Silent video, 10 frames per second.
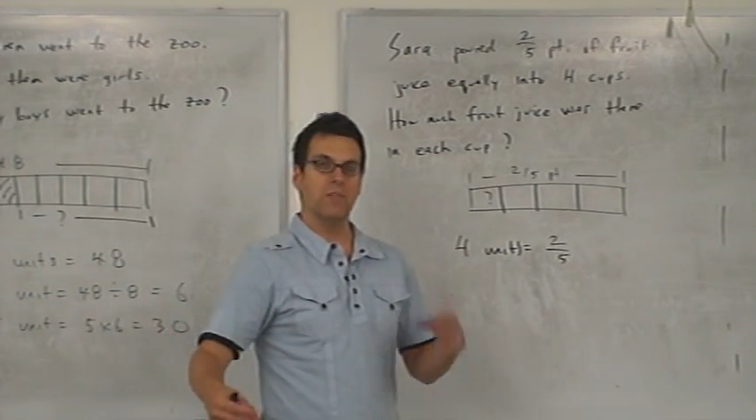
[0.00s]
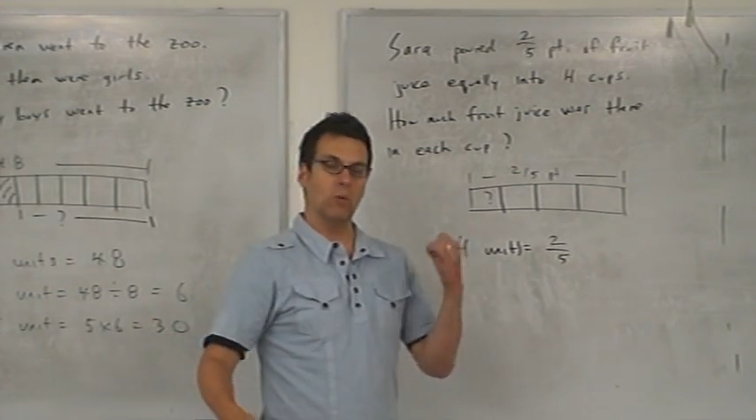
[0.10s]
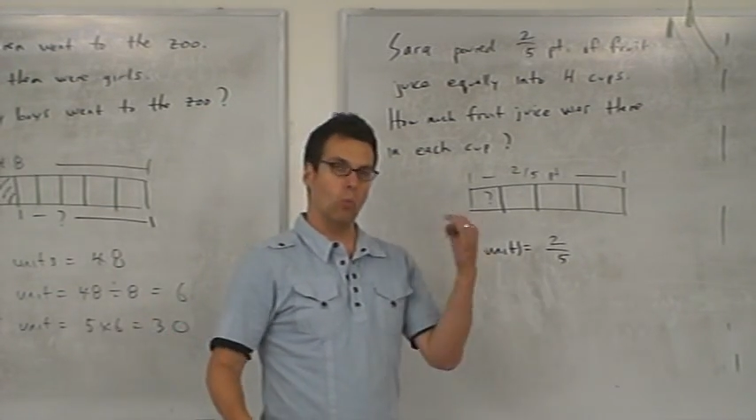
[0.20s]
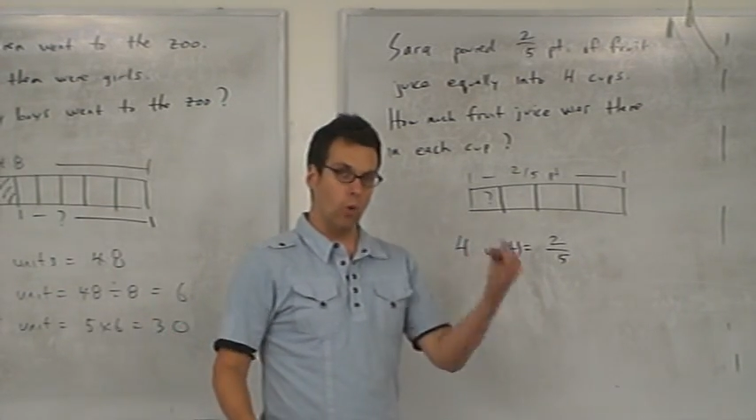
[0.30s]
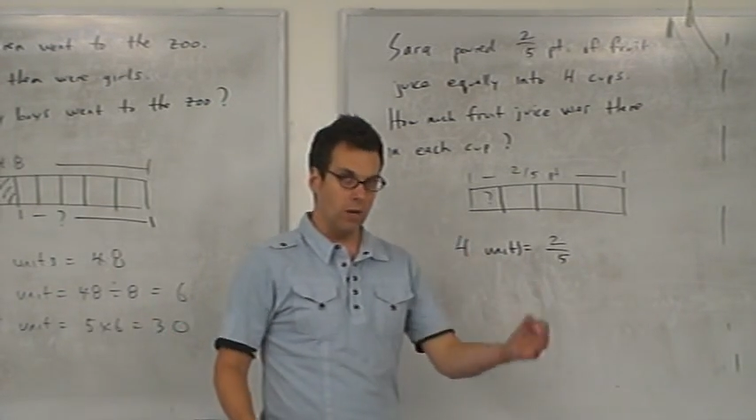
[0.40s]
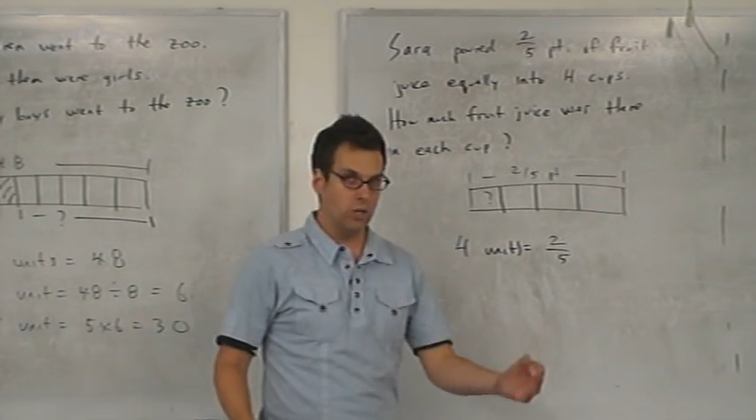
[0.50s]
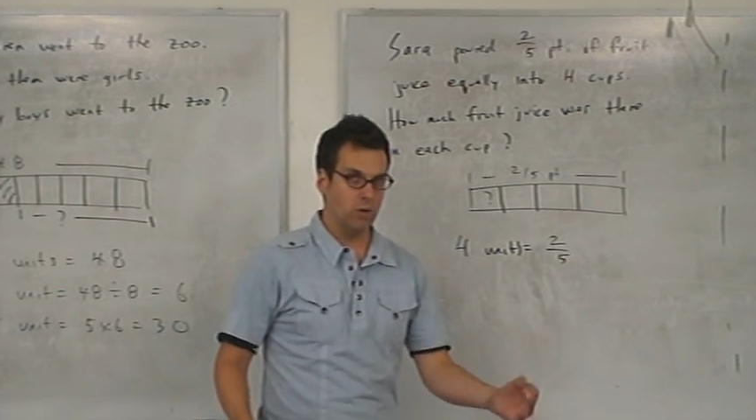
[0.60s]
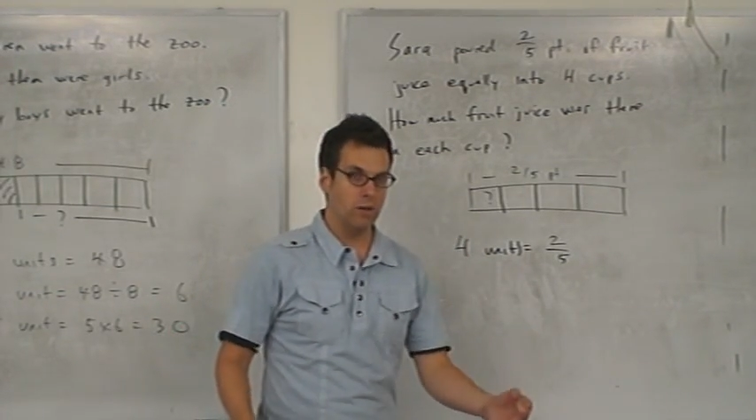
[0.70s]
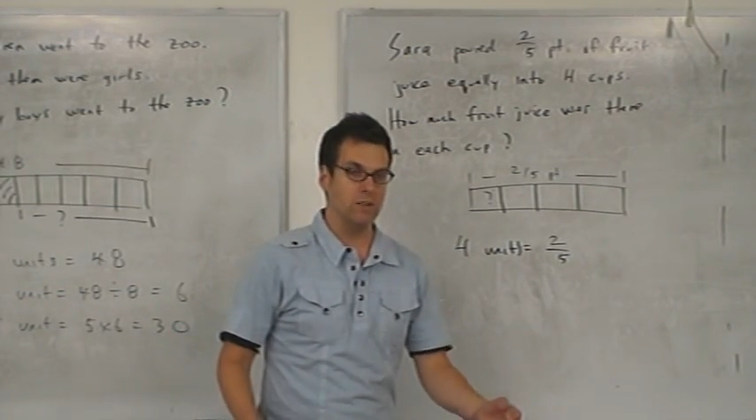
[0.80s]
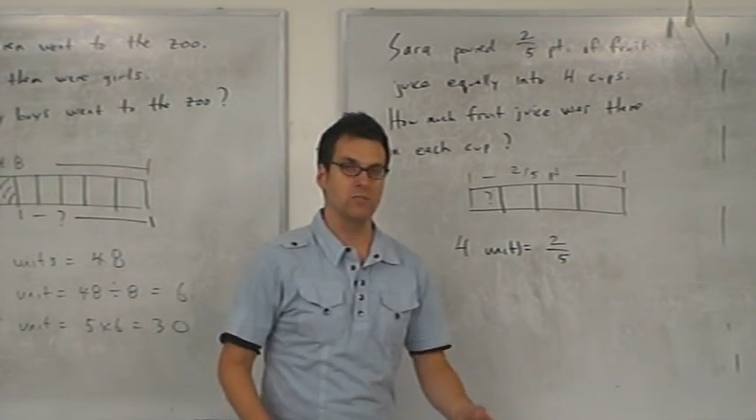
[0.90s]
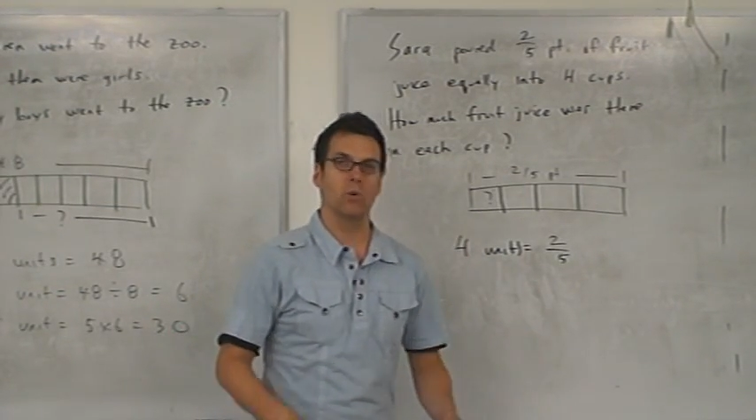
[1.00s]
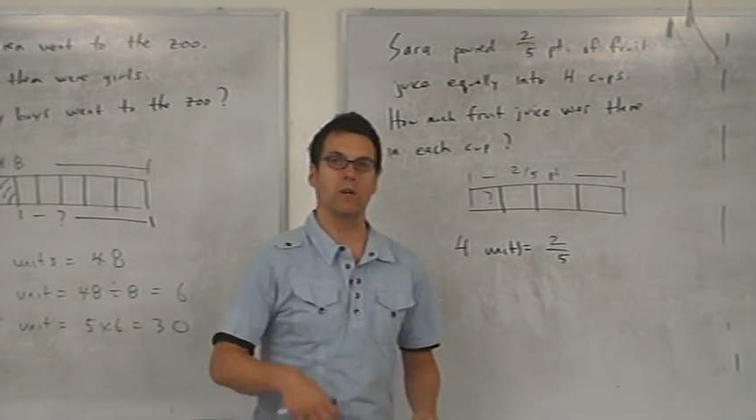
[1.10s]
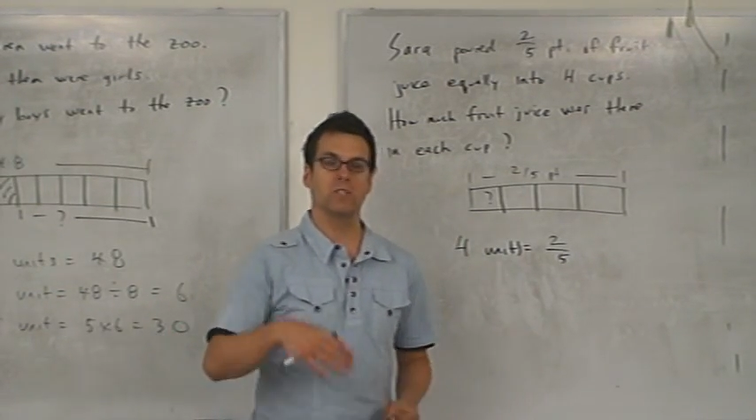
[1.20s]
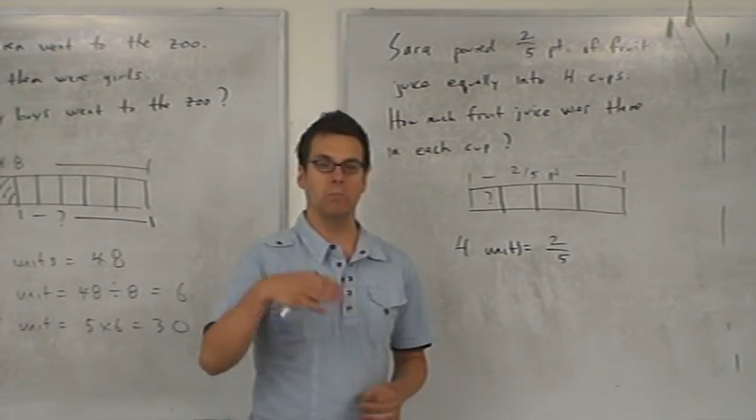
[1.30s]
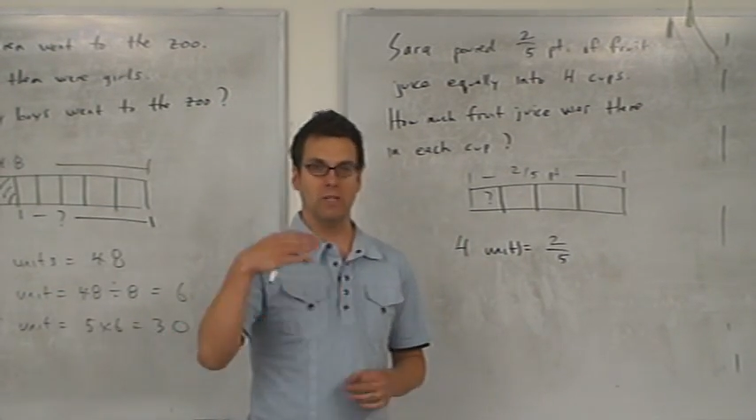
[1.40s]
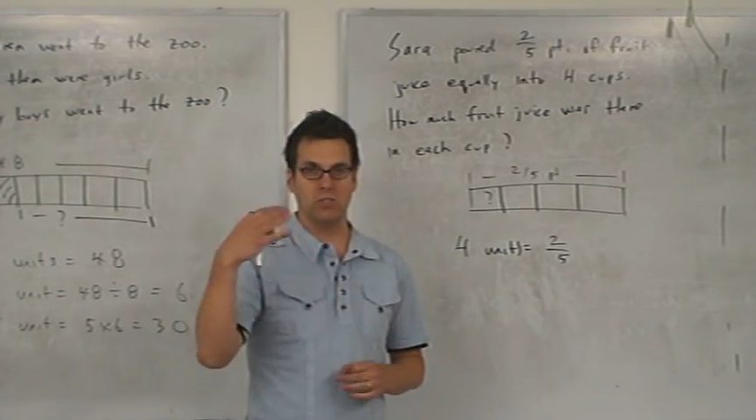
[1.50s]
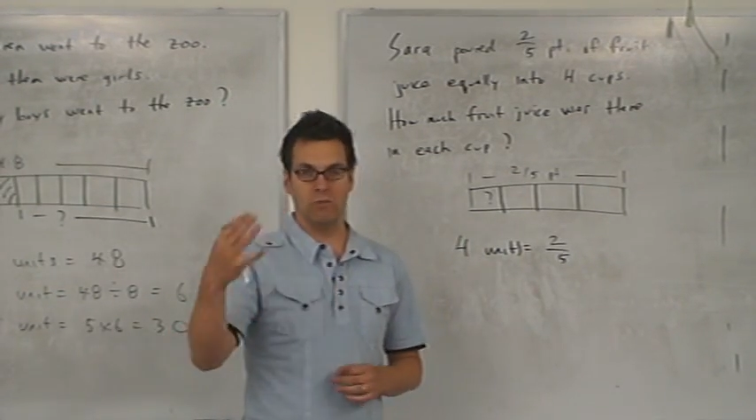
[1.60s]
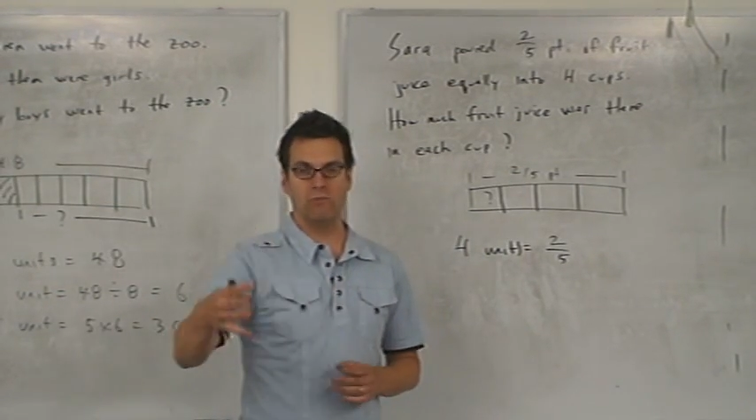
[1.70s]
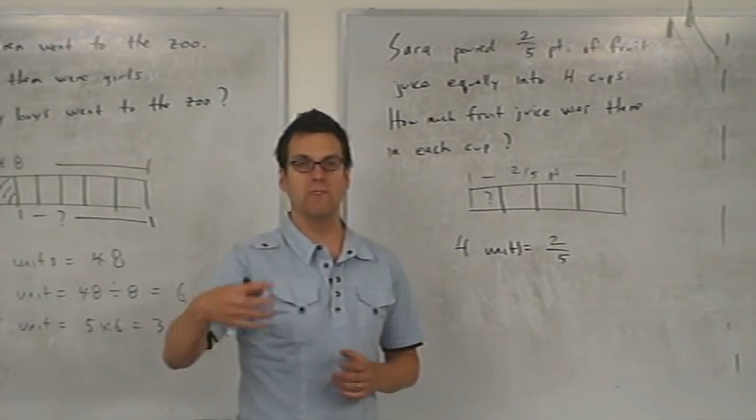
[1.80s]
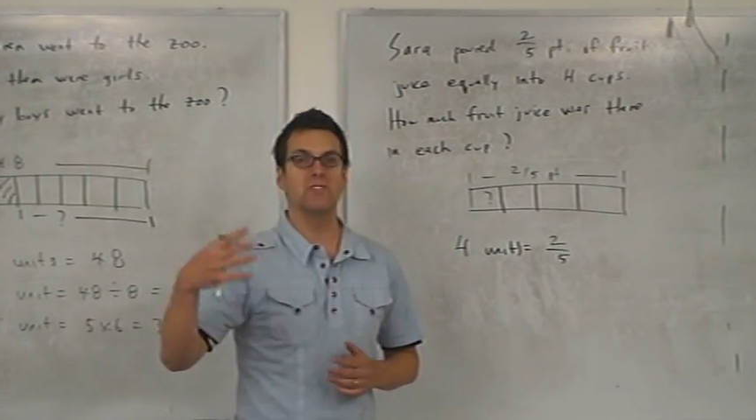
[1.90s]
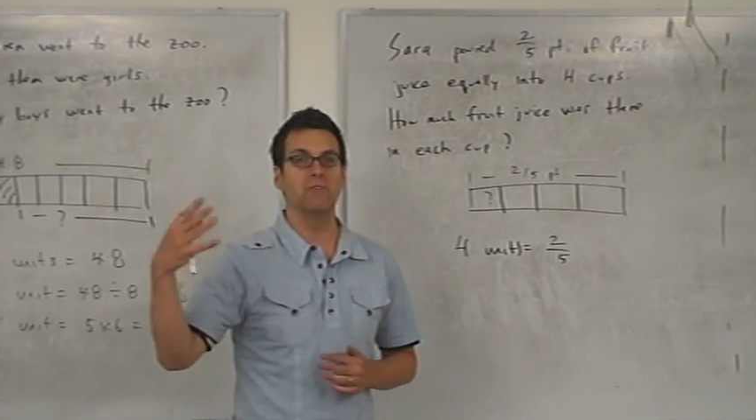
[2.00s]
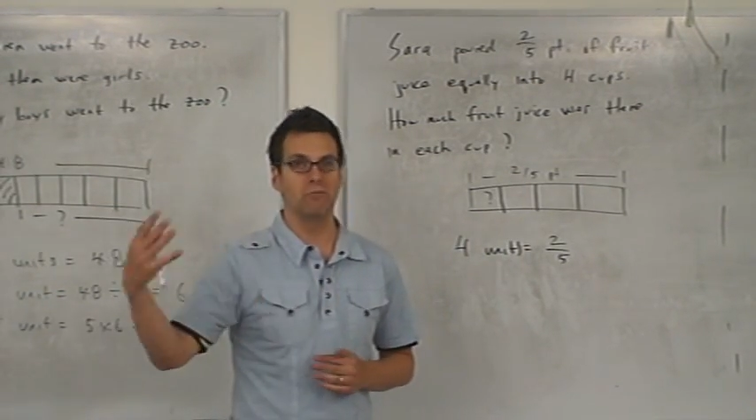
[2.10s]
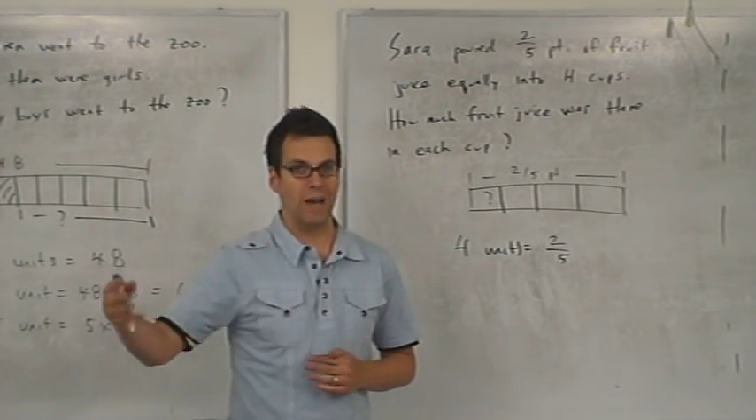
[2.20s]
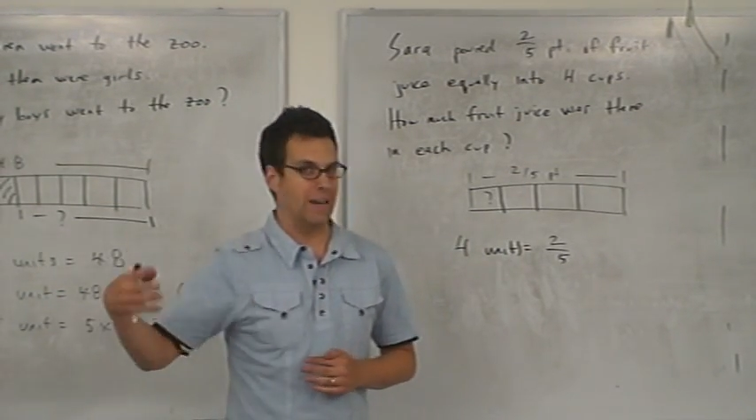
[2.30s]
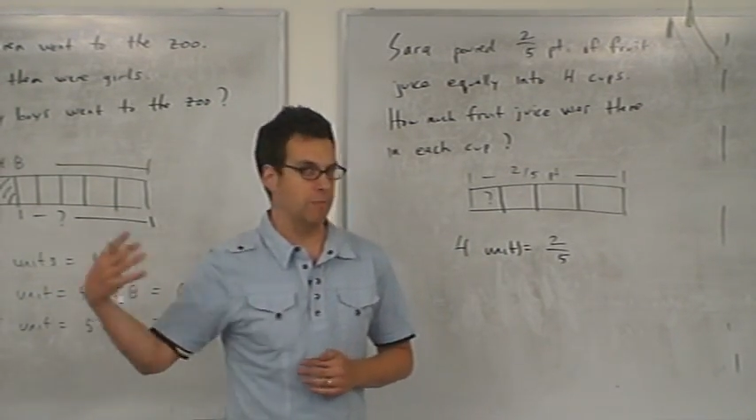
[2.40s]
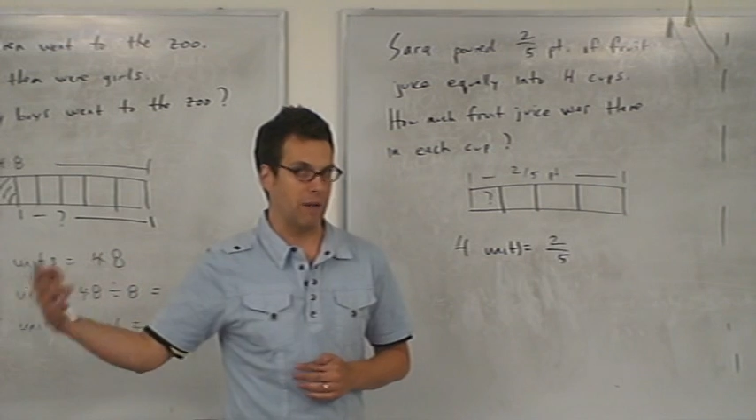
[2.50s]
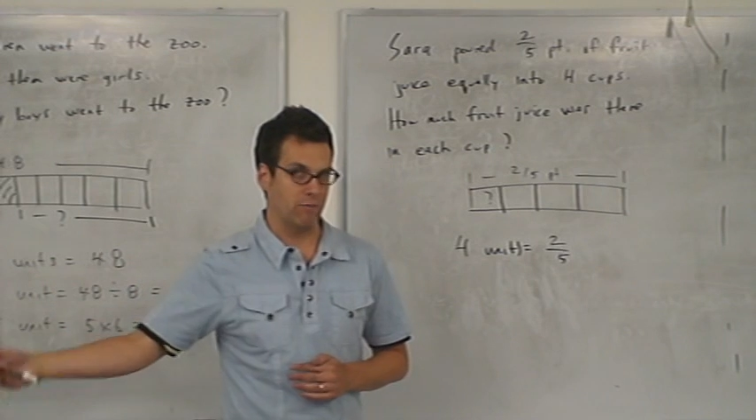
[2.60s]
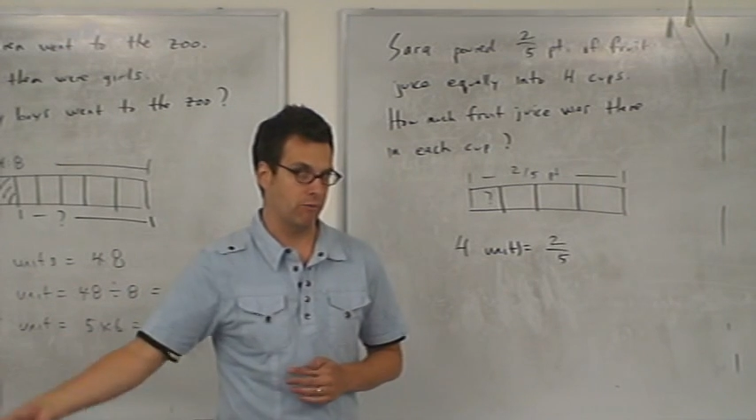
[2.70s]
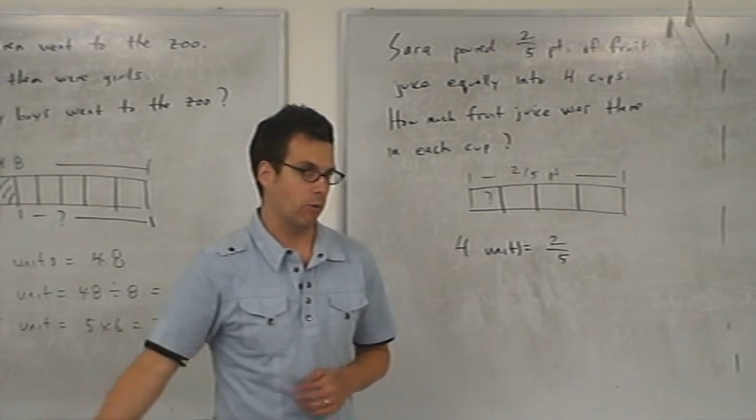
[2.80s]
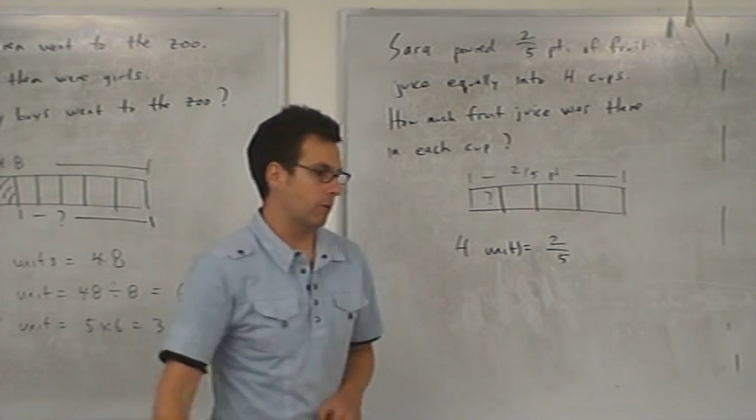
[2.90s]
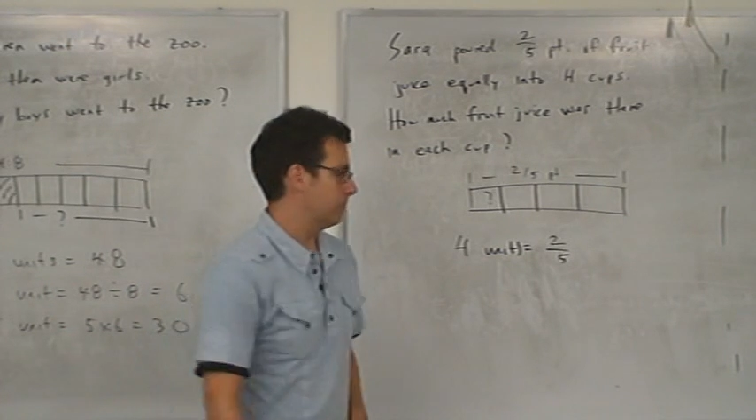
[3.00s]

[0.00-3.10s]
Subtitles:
then 1 unit is going to be 2/5 divided by 4.